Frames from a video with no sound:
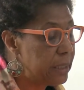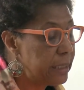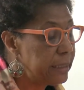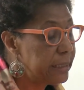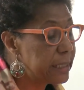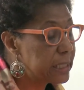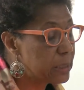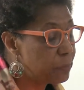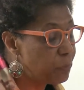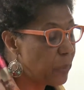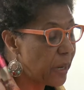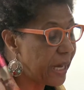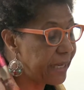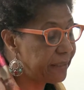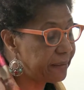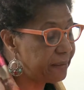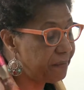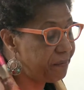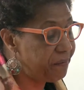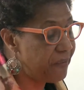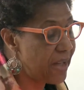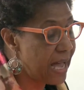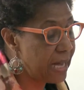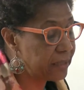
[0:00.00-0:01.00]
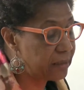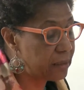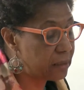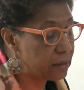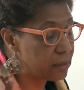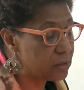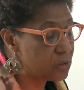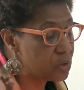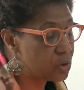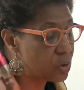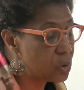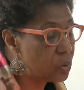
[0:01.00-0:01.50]
despite the fact that
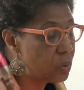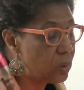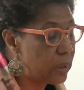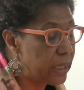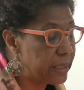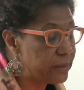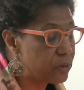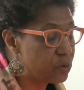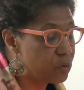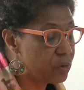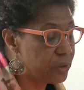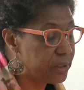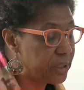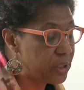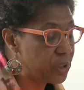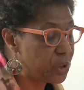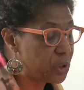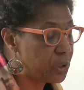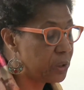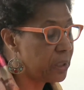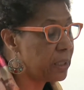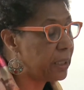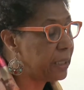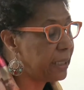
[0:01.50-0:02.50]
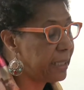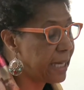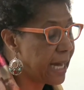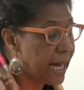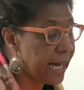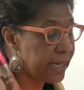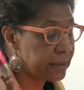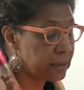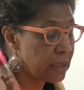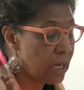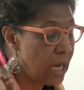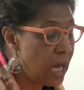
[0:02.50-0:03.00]
the school has traditionally
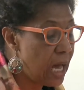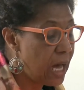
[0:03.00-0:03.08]
had